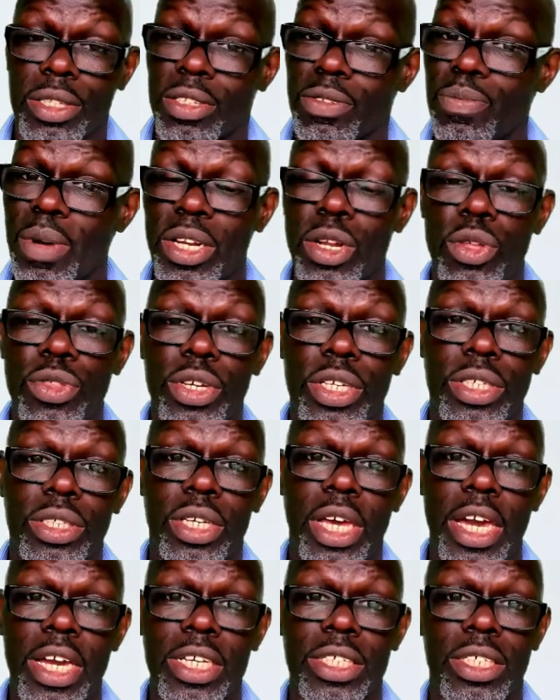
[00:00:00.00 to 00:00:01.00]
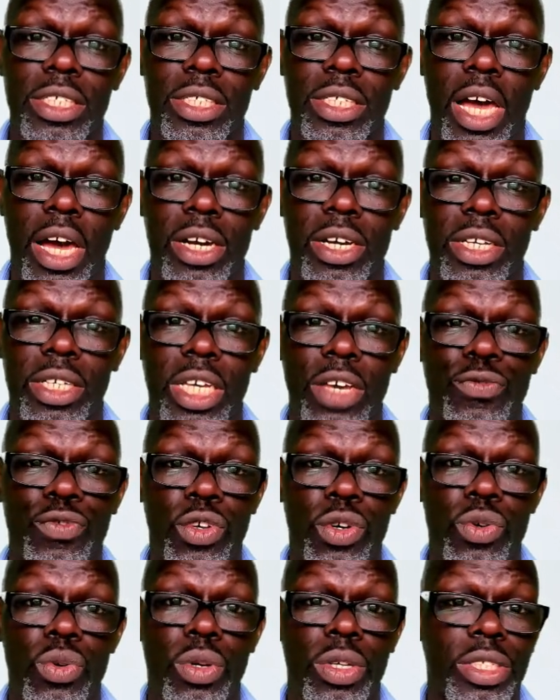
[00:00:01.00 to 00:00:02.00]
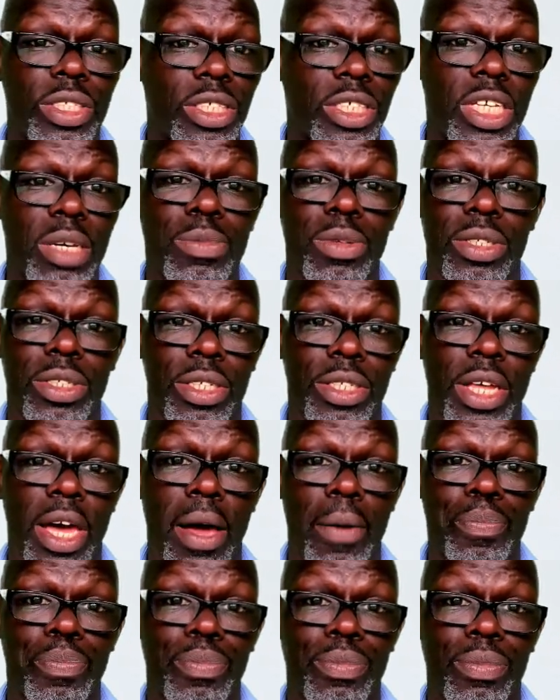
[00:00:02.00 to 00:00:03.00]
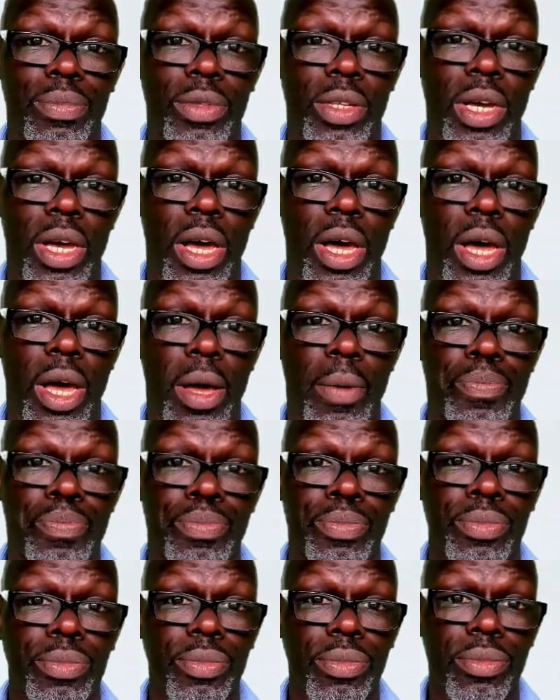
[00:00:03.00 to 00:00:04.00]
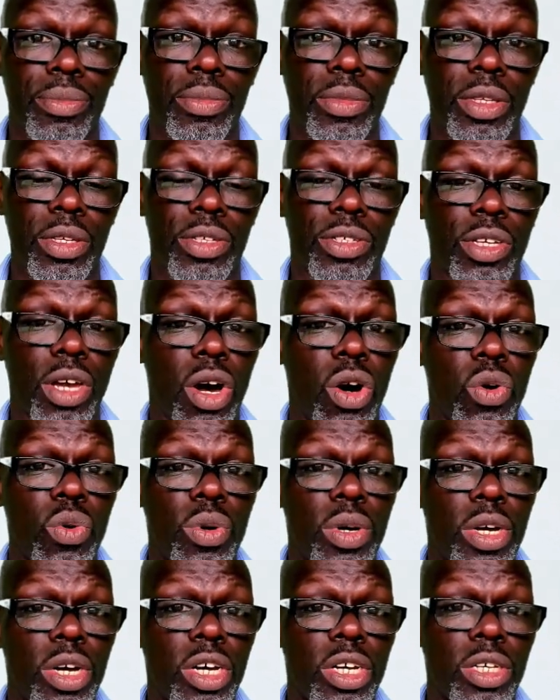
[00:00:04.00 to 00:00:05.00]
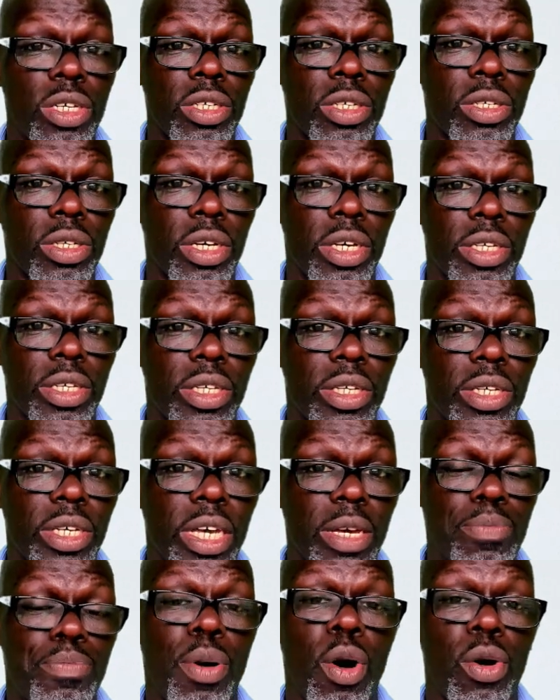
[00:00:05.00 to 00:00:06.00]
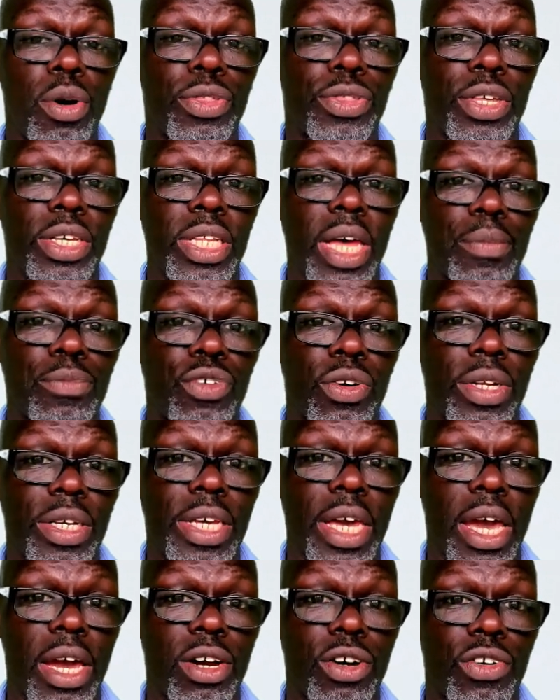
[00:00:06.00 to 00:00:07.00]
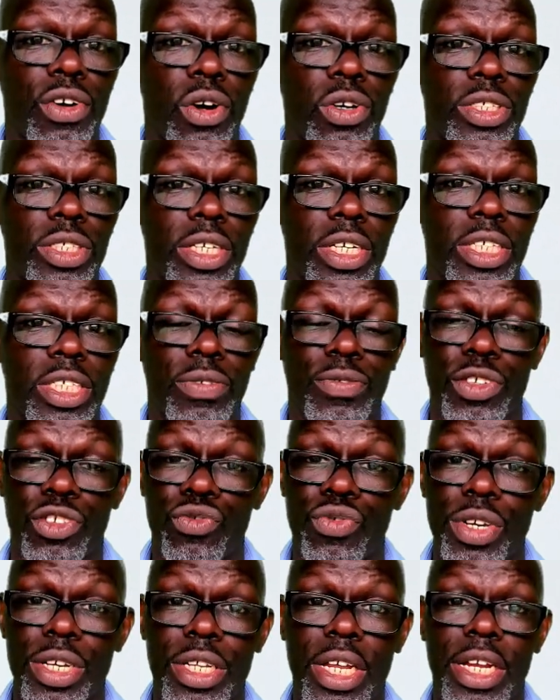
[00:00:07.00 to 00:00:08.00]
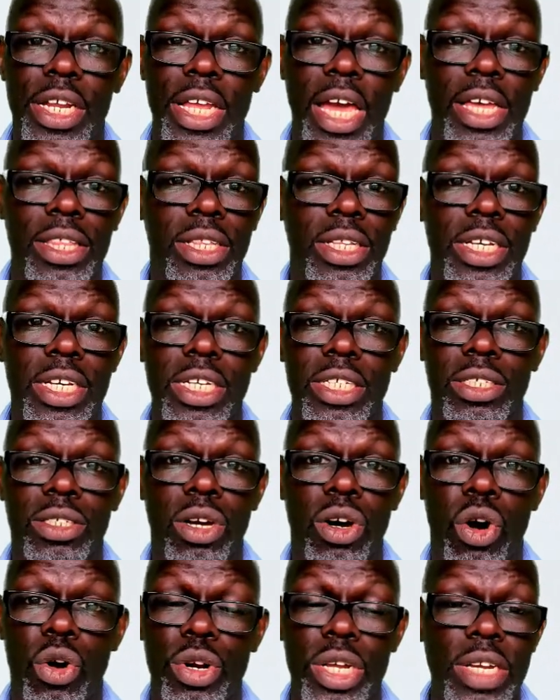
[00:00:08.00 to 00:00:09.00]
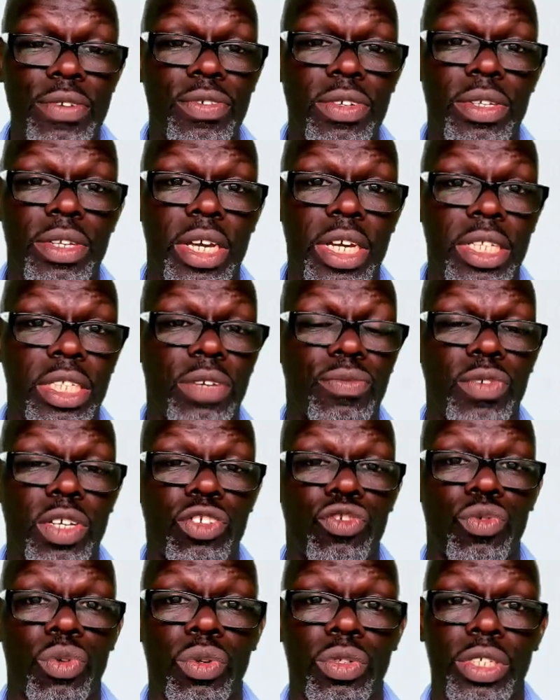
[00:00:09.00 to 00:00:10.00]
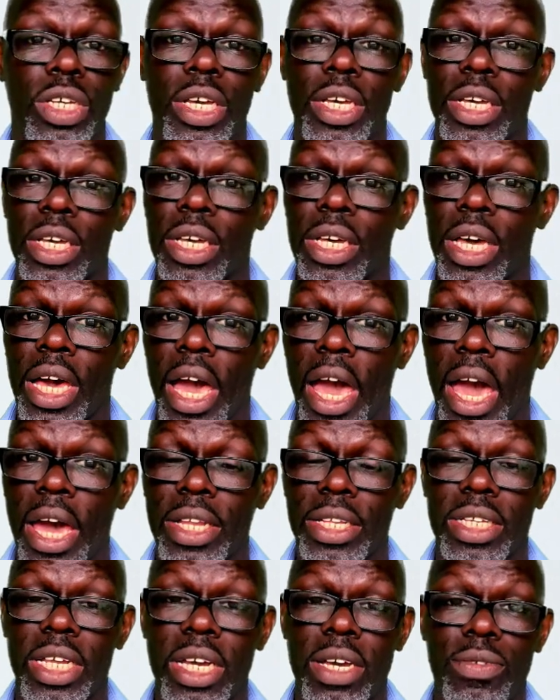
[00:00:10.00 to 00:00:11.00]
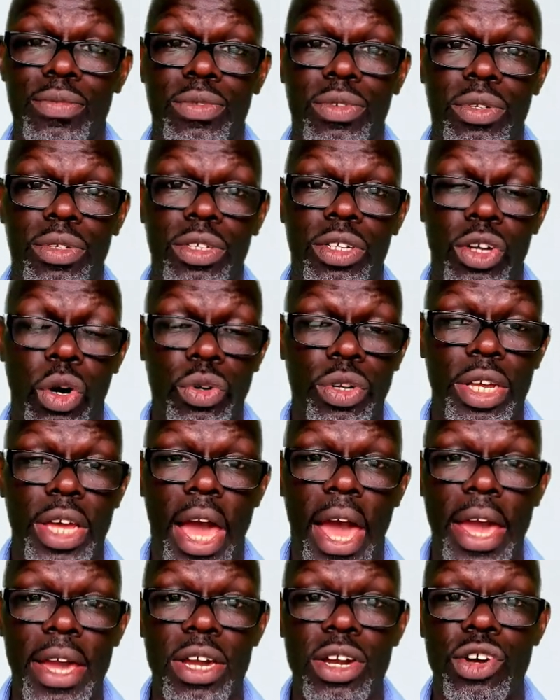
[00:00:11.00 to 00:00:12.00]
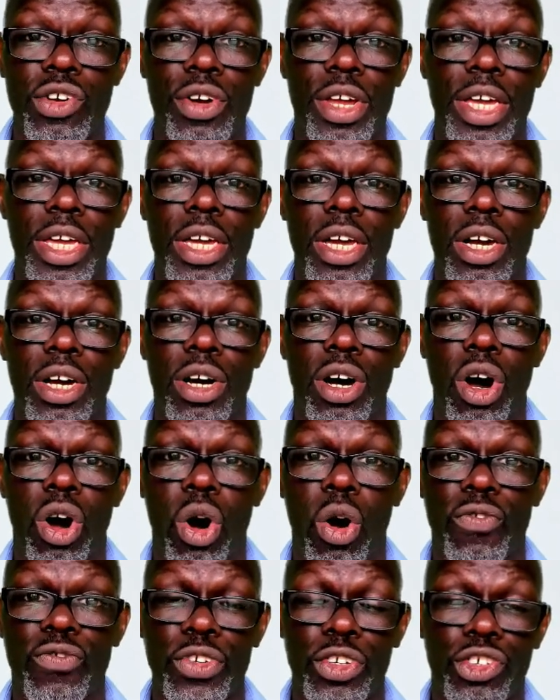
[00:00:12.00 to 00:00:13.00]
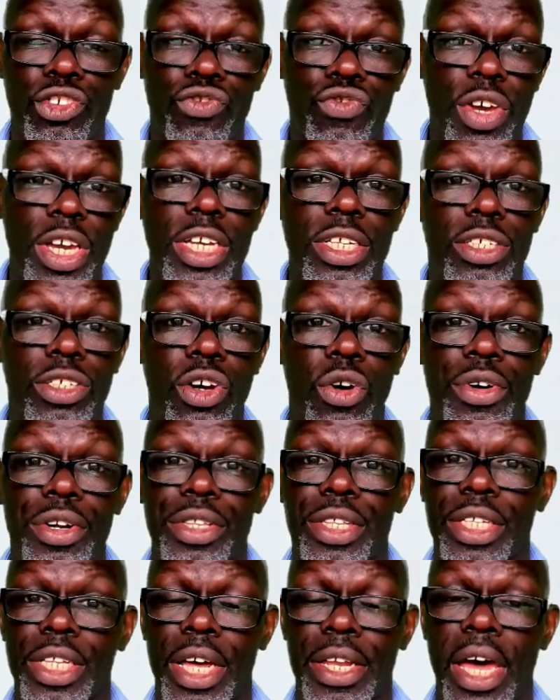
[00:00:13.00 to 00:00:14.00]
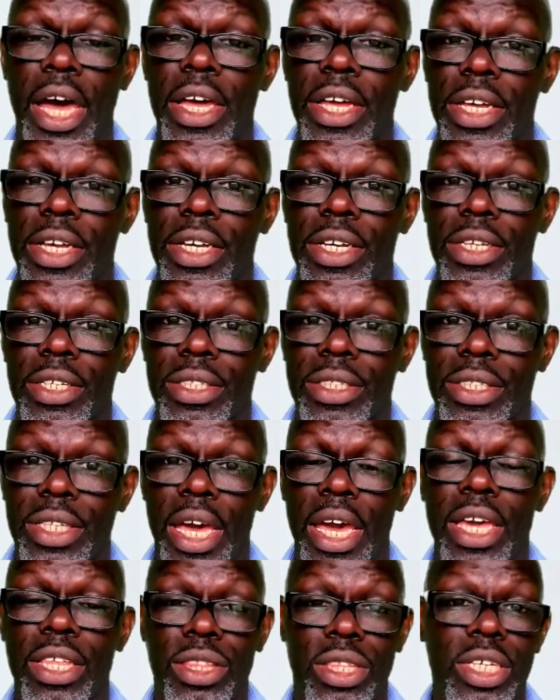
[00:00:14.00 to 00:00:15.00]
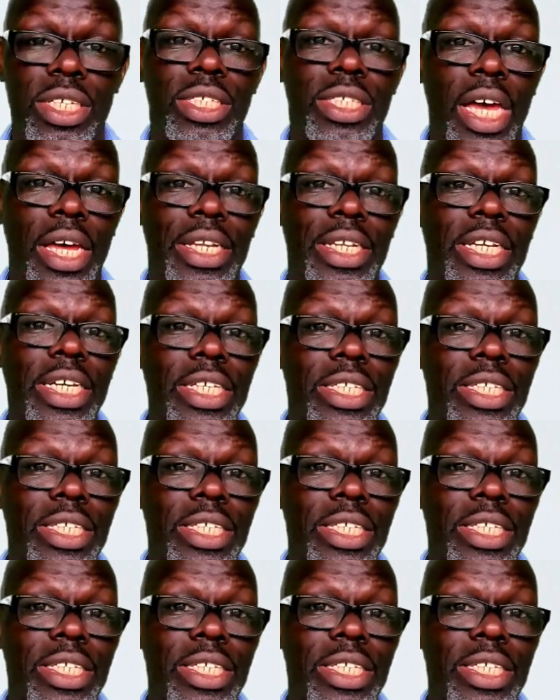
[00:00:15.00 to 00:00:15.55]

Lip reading: There's many other cases that I could give you similar to that. So important thing that I'm trying to get across is if you're treating any athletes or even individuals and they're angry or frustrated or anything like that, they're things that